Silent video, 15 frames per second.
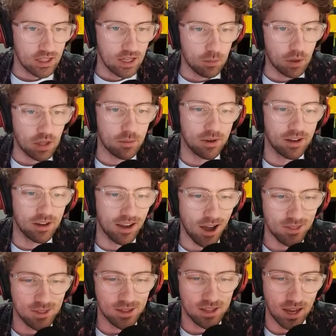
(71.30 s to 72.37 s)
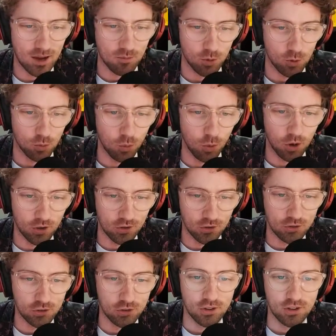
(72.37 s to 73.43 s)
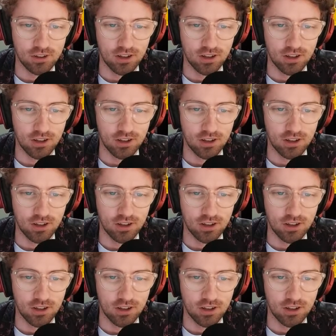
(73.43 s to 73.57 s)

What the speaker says: But the Macarthur game was,